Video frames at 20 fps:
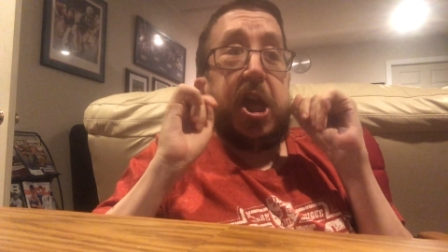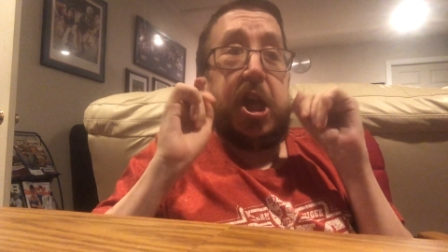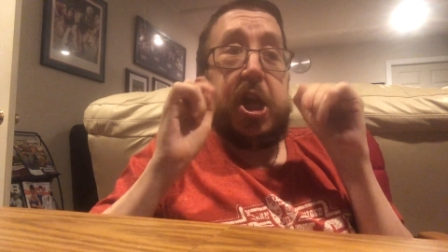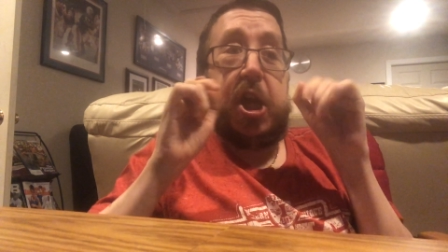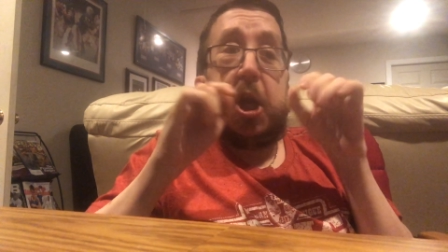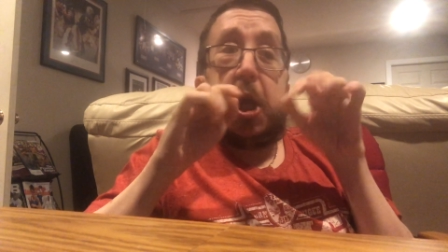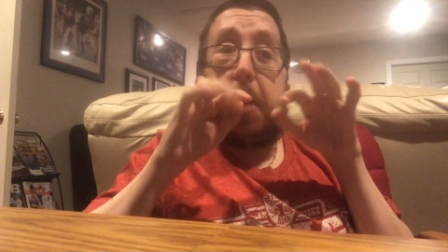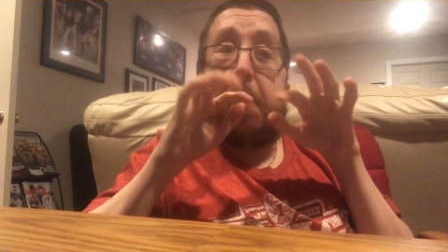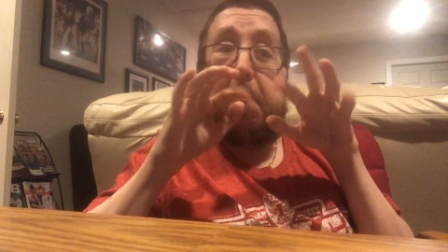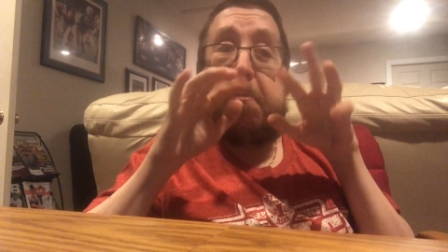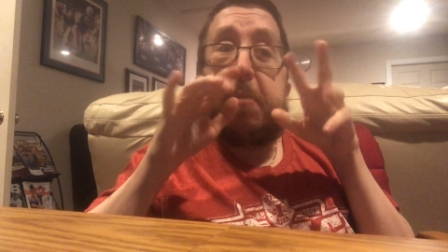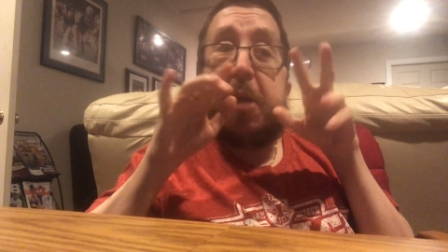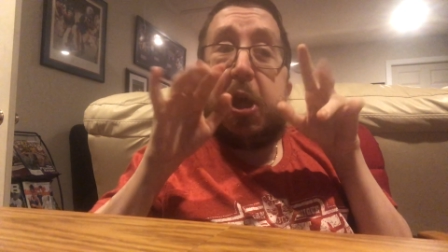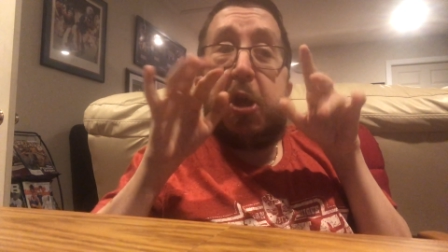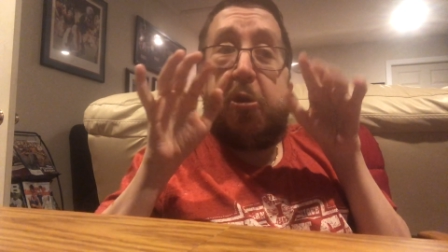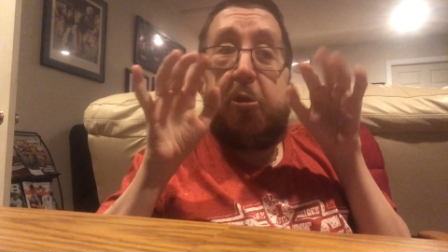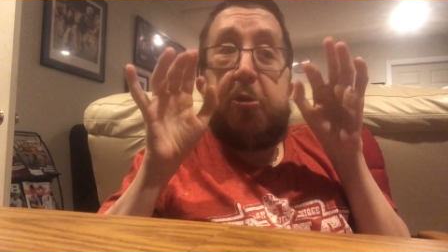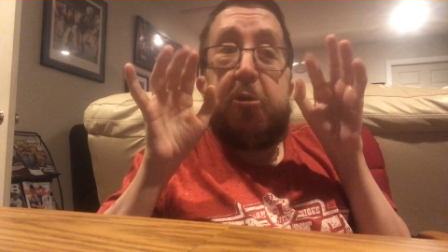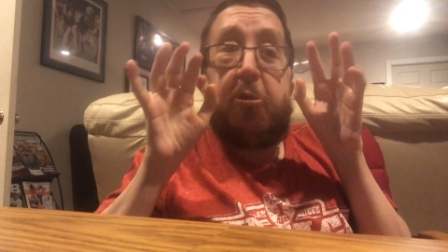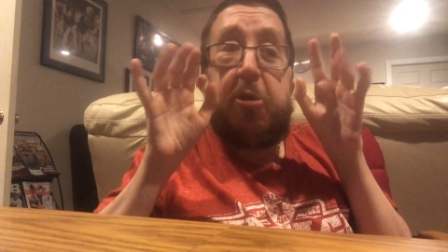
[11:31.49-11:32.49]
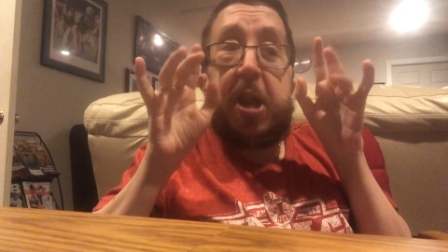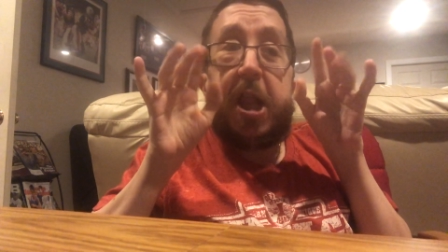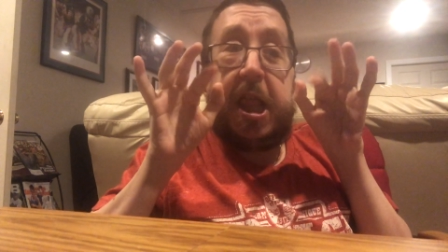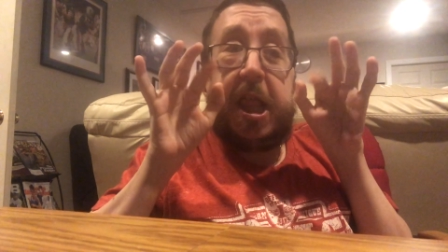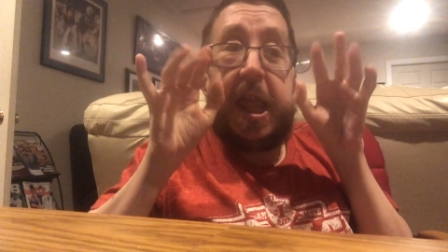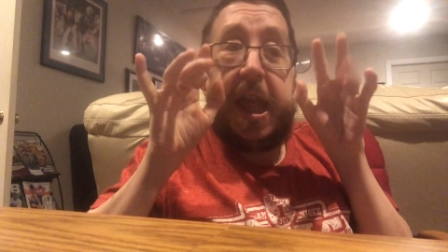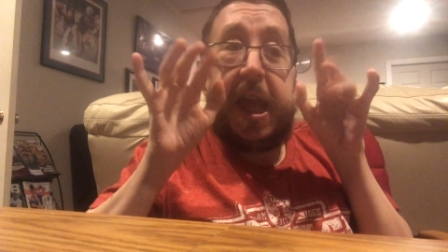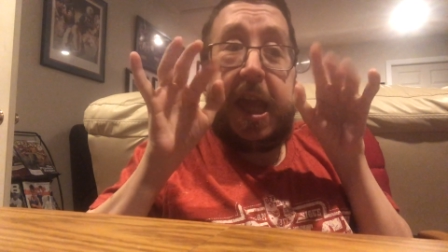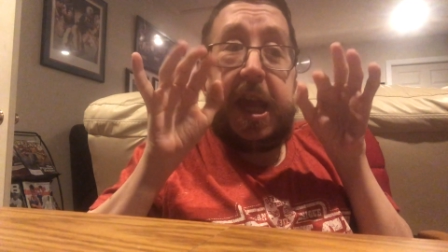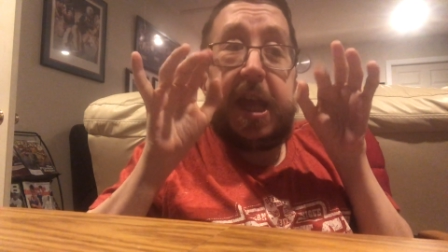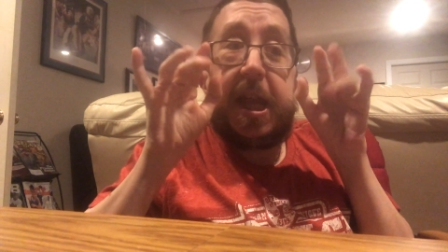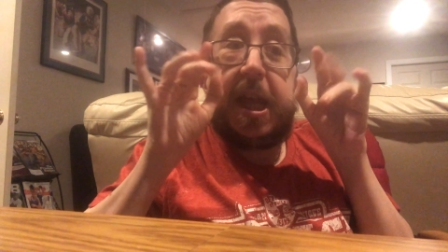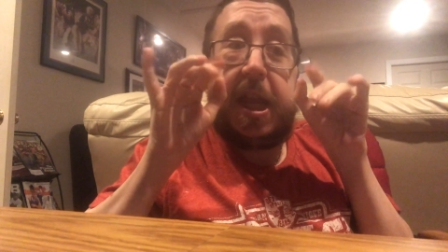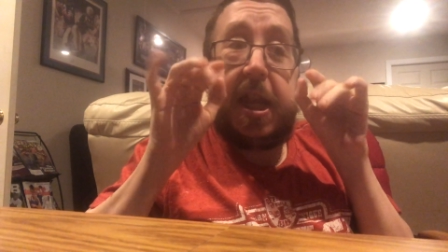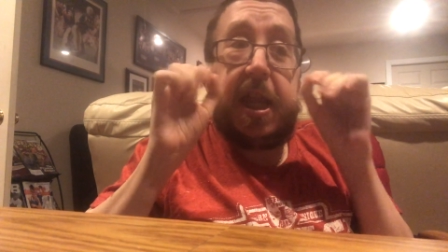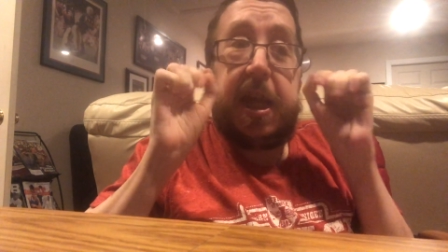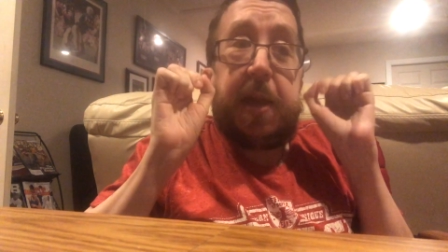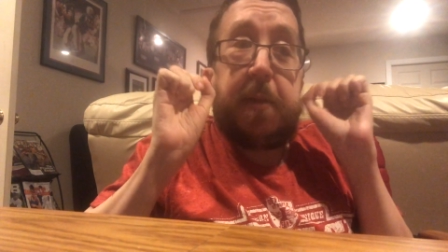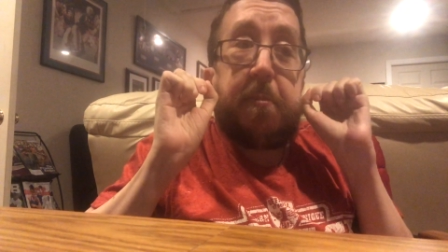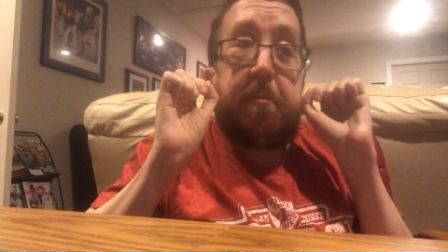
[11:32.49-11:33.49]
You're mutilating
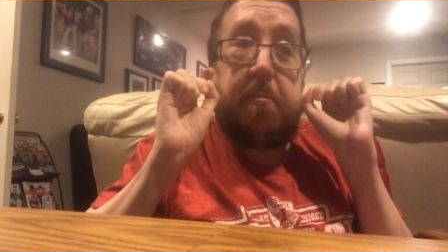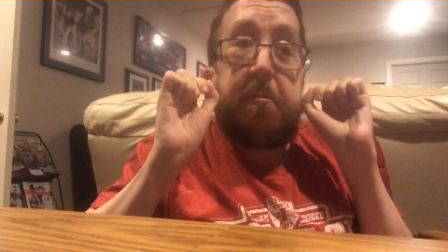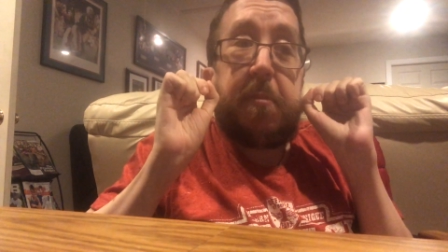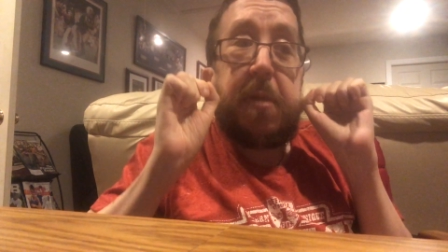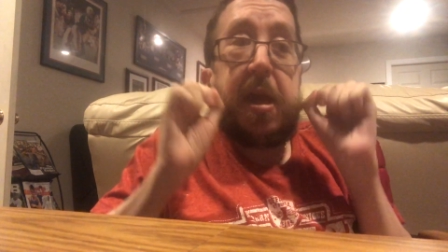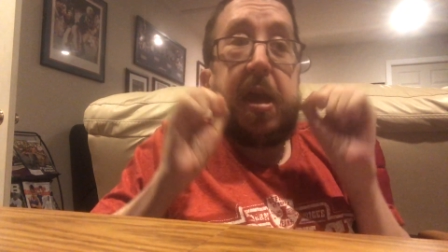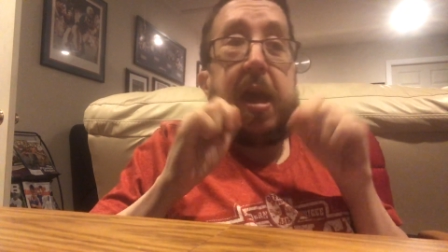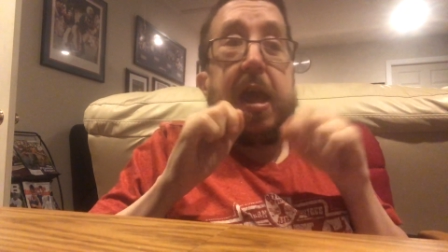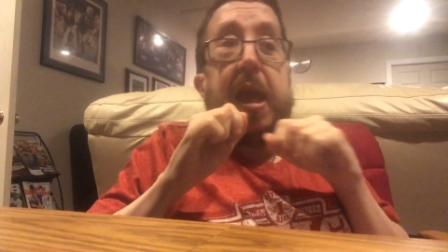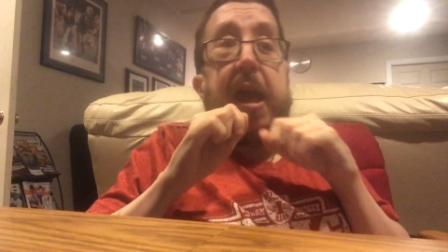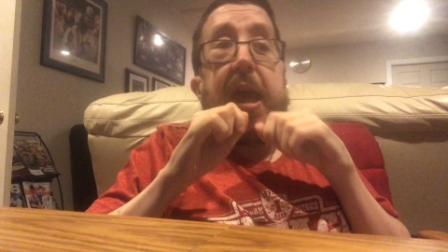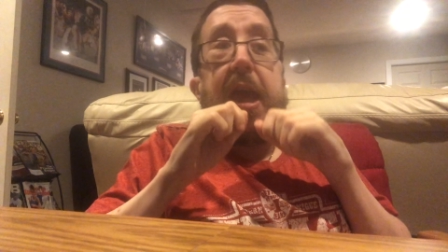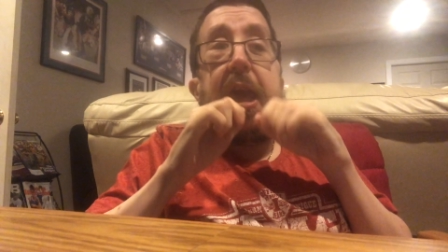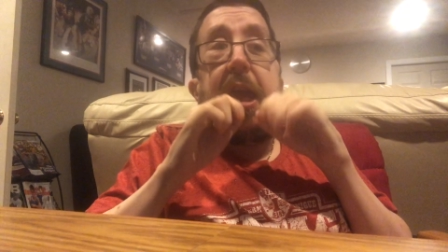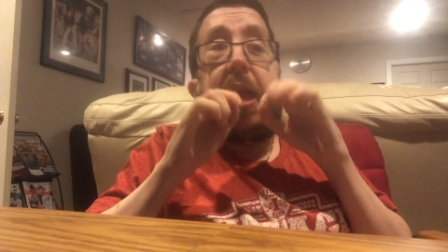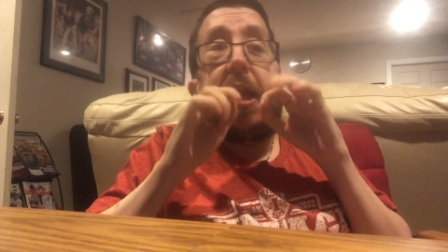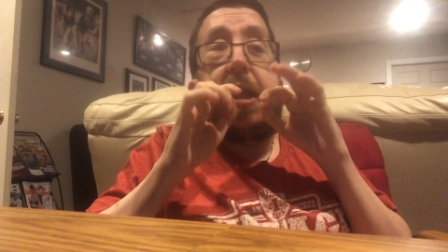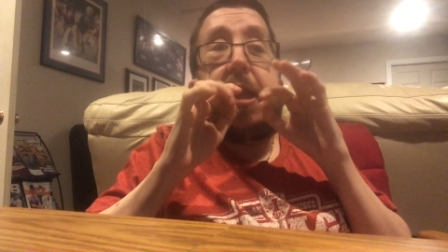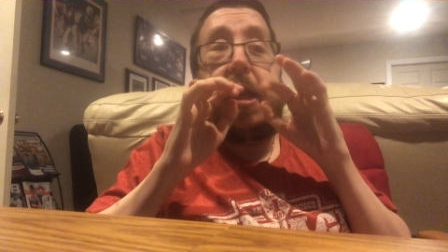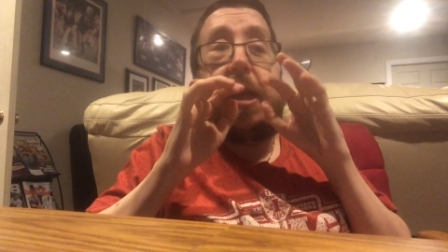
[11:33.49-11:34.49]
him, and